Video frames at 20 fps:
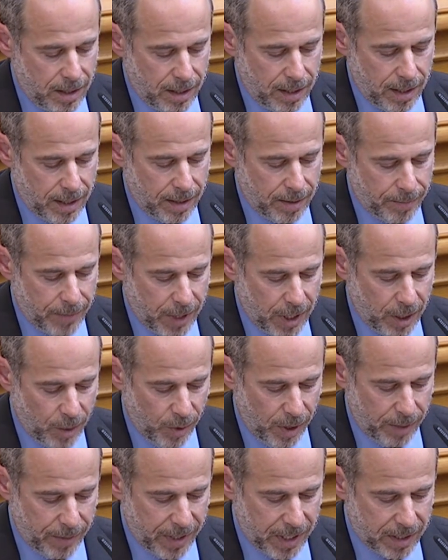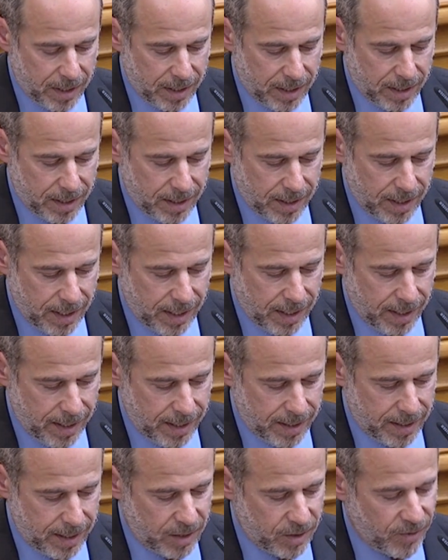agreements
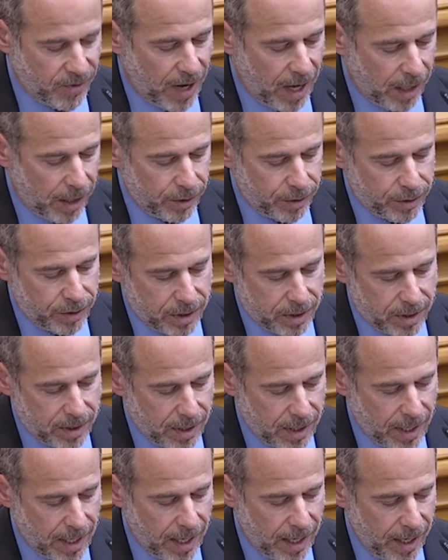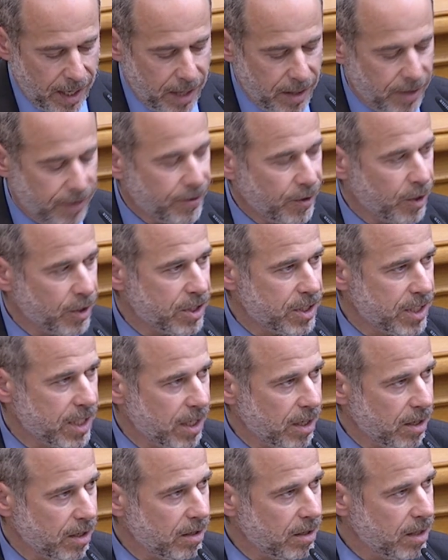is as follows. In the first
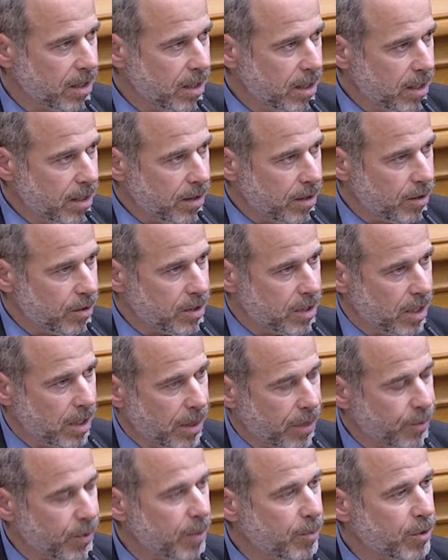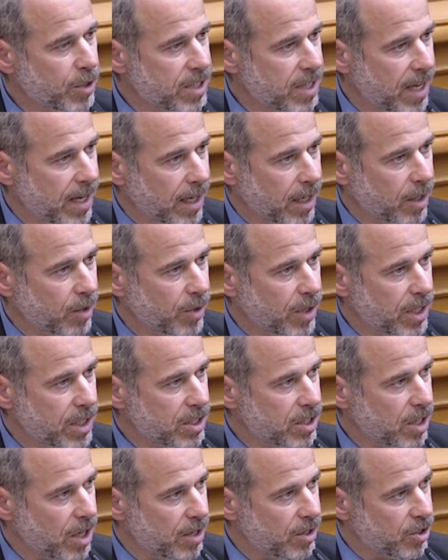year, there's a 3%
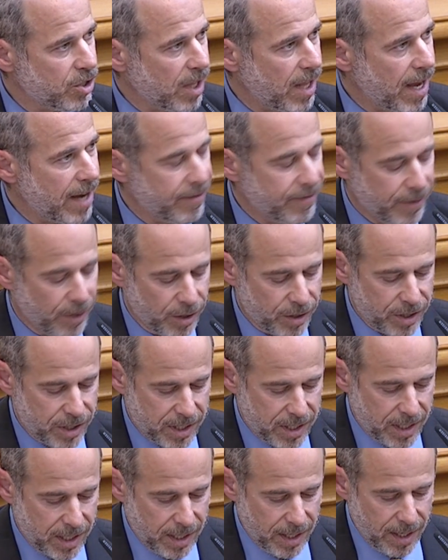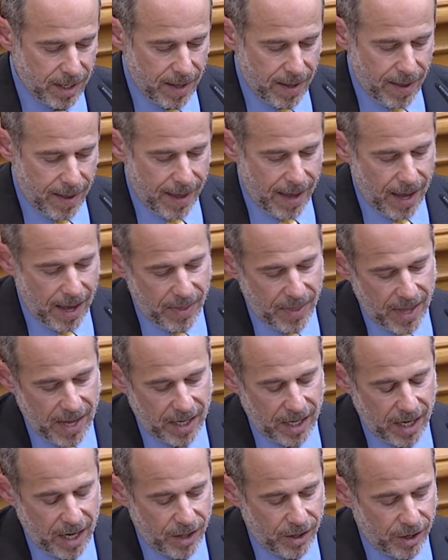increase on July 1st, and
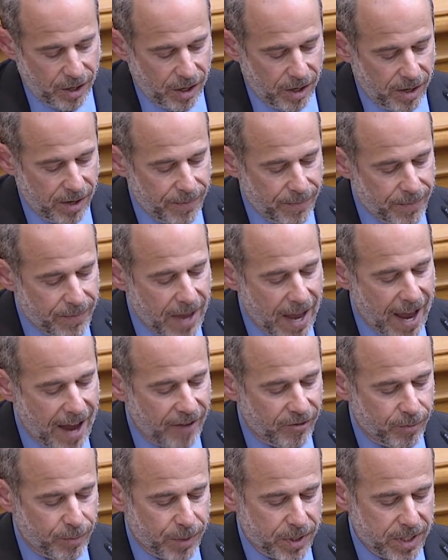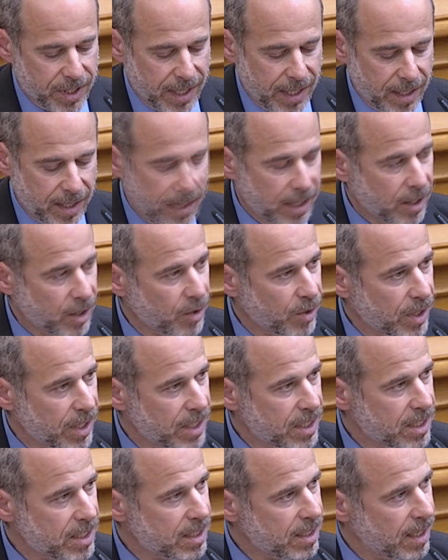then another 0.5%
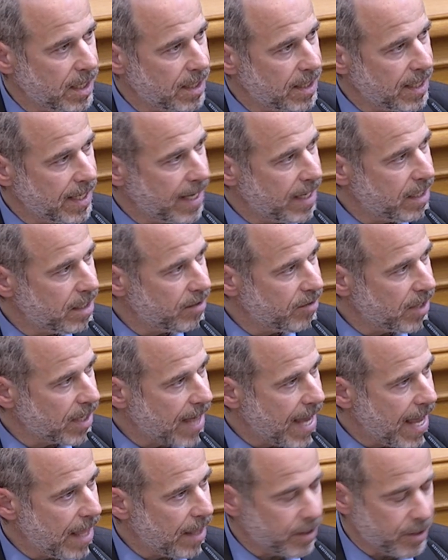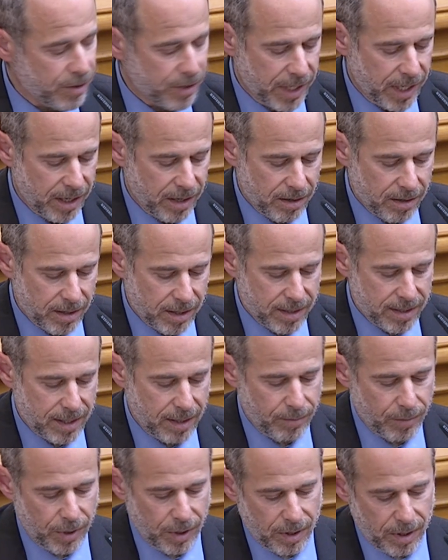increase at the end of the calendar year,
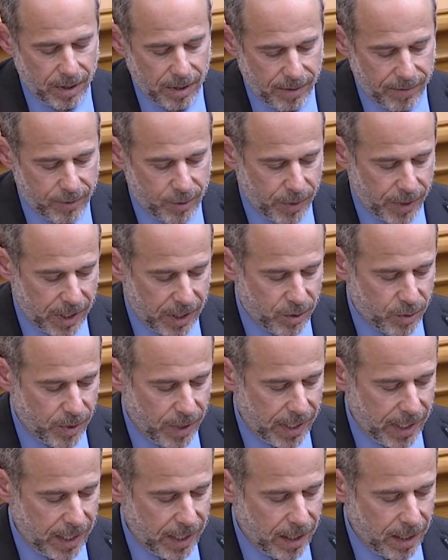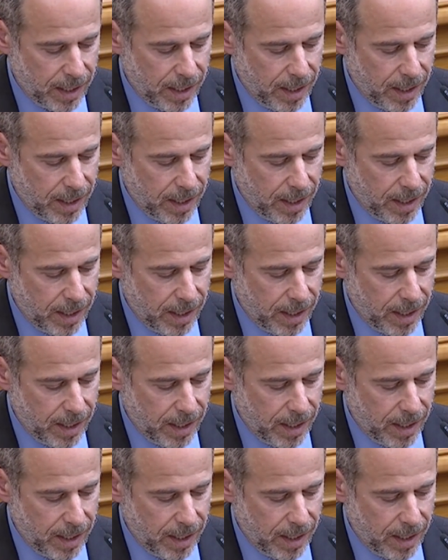December of 2020.